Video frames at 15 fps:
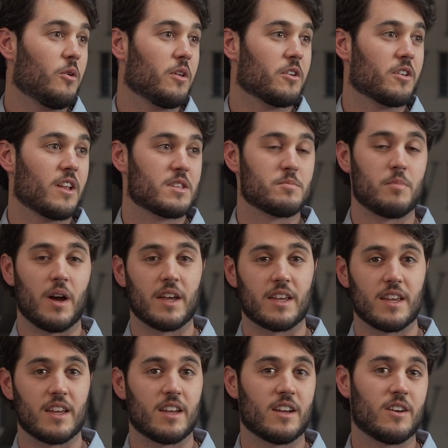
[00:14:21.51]
whether that's
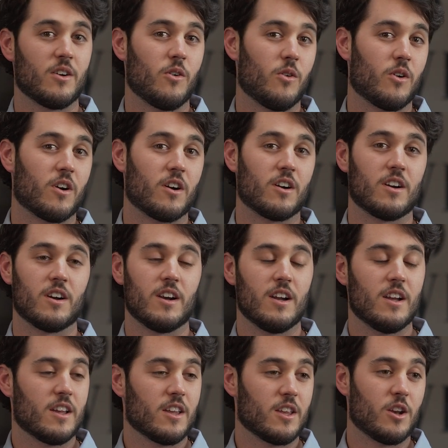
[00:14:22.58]
biking or,
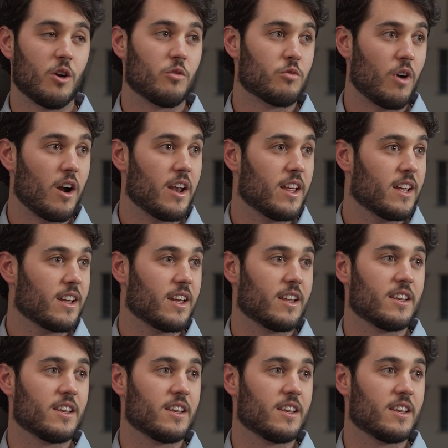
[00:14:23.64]
running.